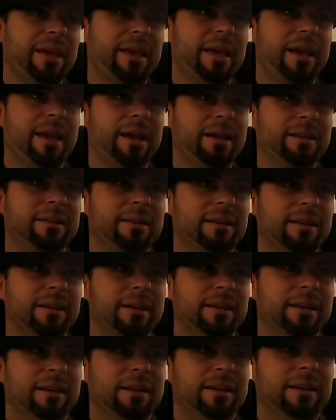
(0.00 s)
And
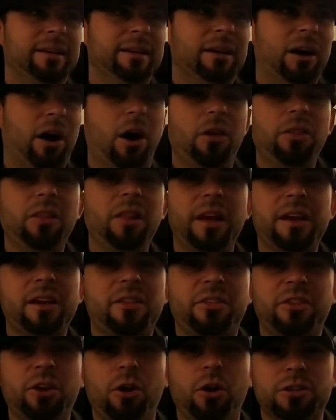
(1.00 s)

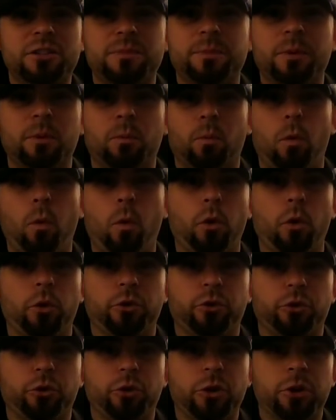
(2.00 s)
unlike the Ultimate
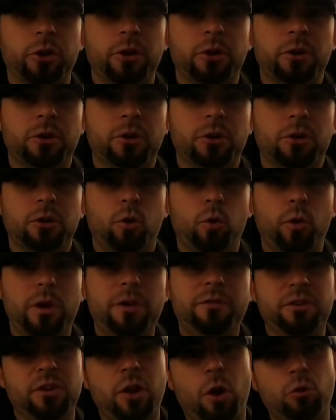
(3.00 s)
Warrior, who
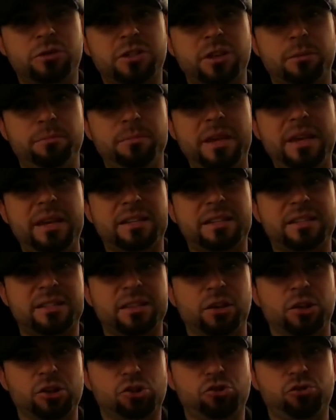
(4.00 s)
even though to me it's
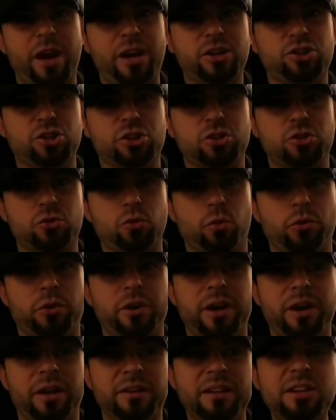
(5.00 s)
still a tragic
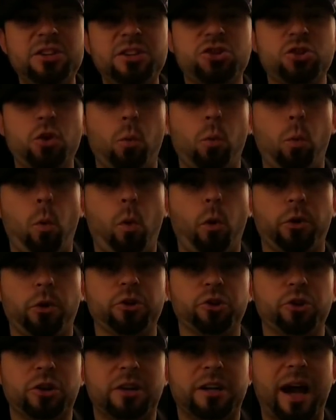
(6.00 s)
story, at least the
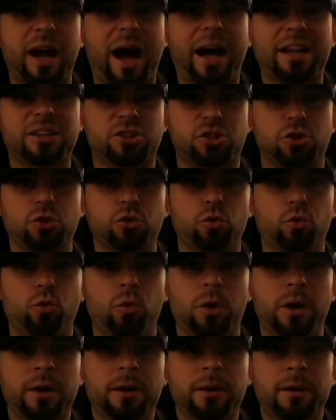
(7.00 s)
Warrior got
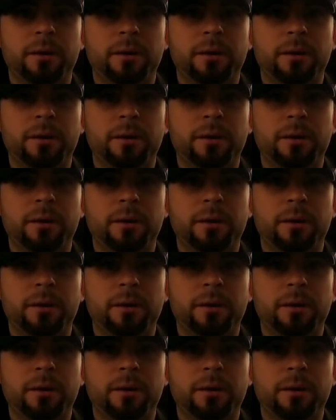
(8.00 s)
to